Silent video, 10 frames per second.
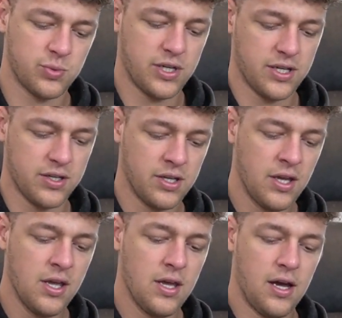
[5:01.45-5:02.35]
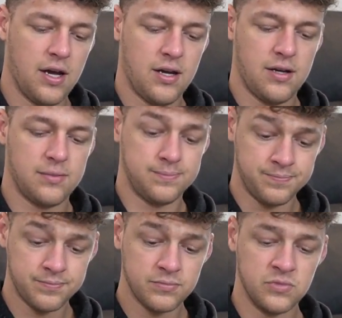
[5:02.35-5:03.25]
well.
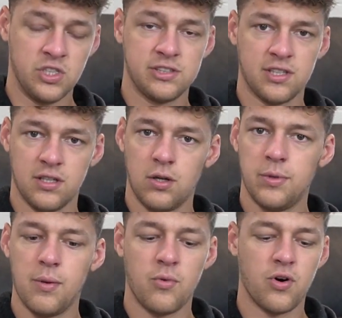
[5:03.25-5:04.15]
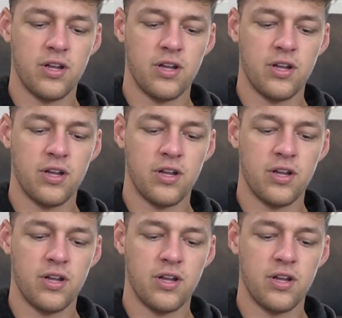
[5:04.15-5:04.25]
Just a little bit more